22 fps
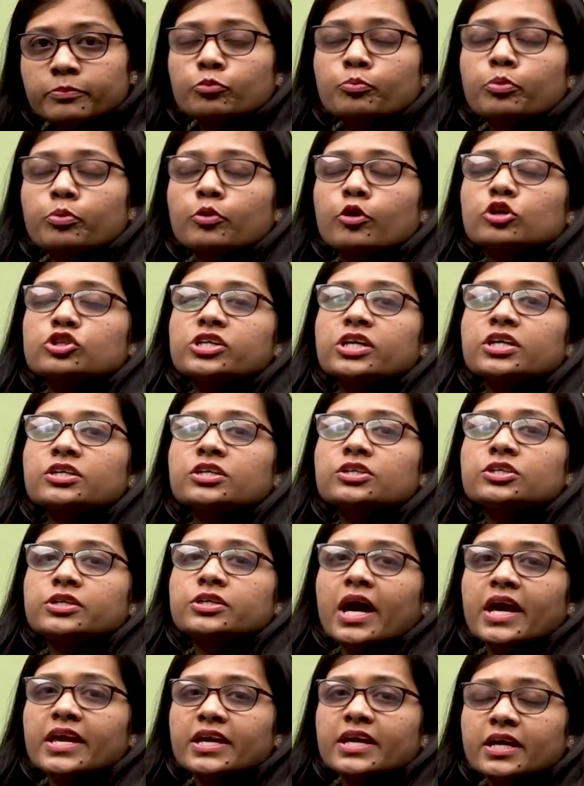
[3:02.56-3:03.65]
Project
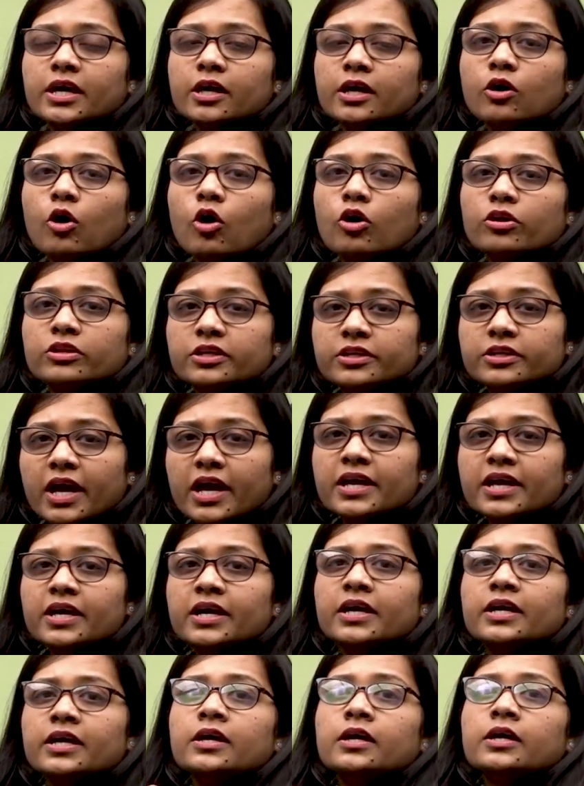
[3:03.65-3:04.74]
Tiger or the
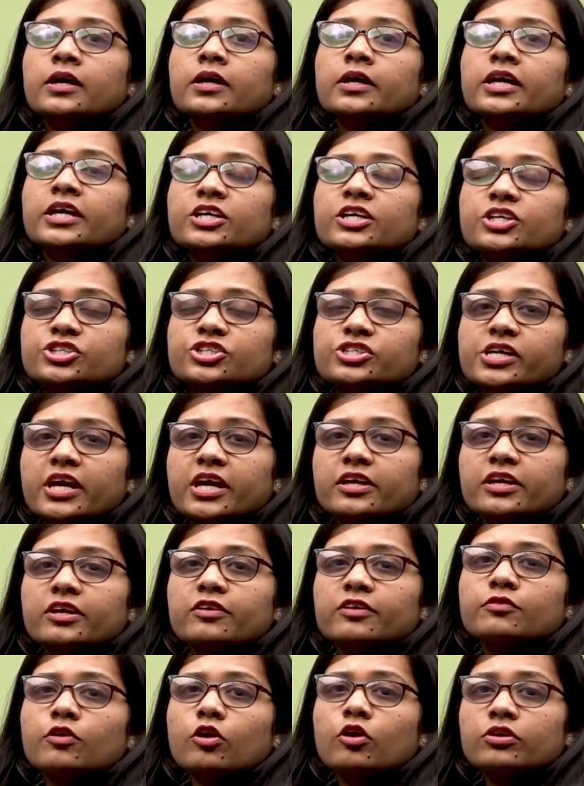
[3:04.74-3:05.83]
tiger
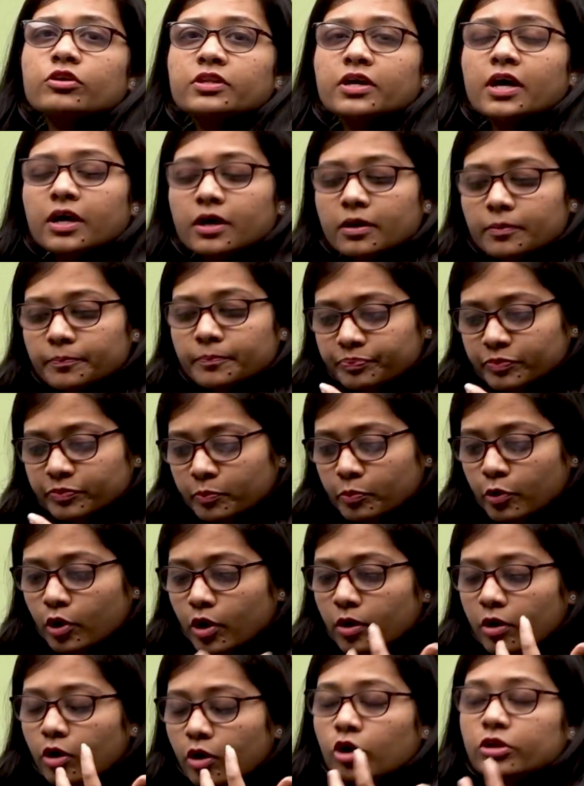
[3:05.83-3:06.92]
initiatives or
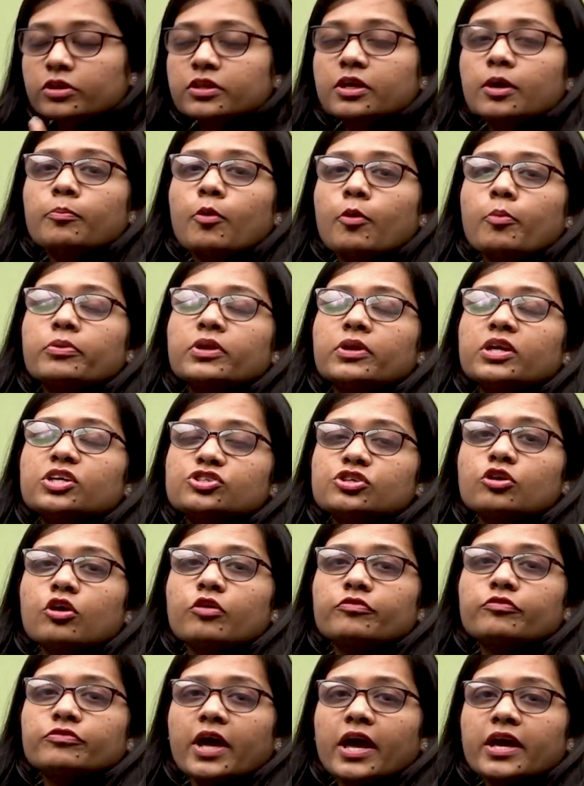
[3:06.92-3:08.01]
the population
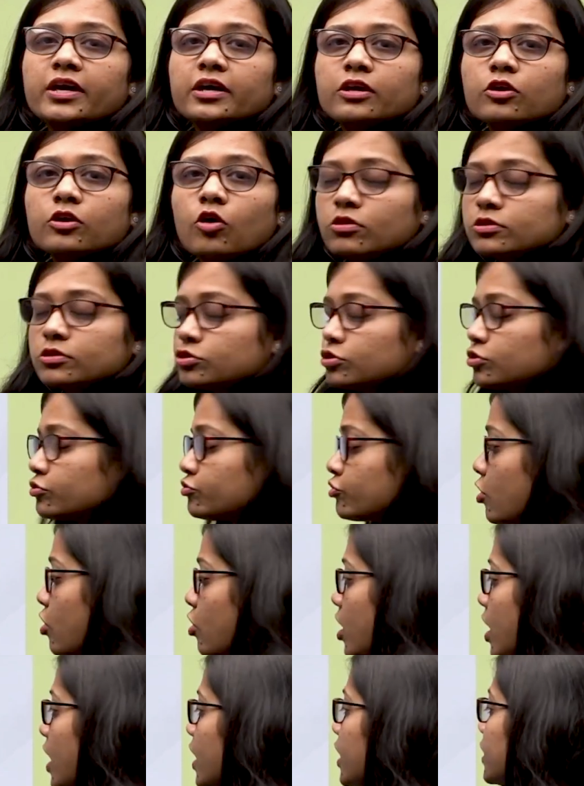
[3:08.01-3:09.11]
of tiger also
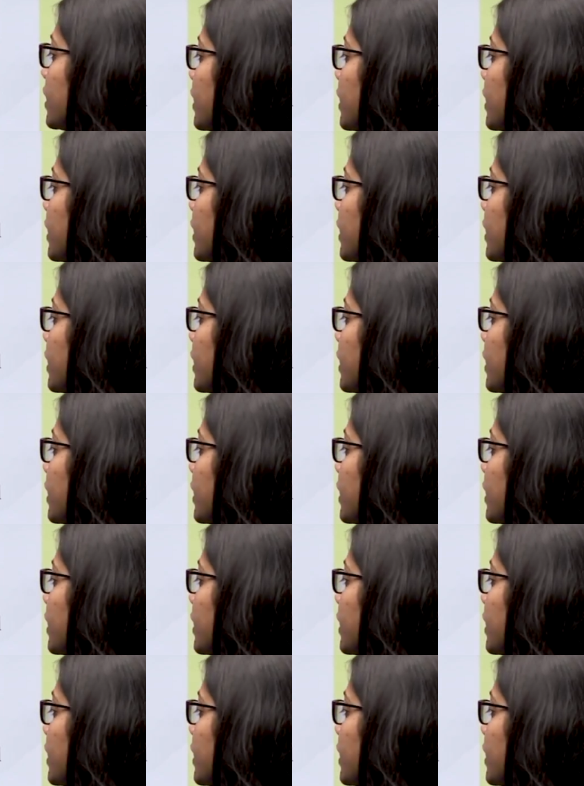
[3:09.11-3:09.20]
saw a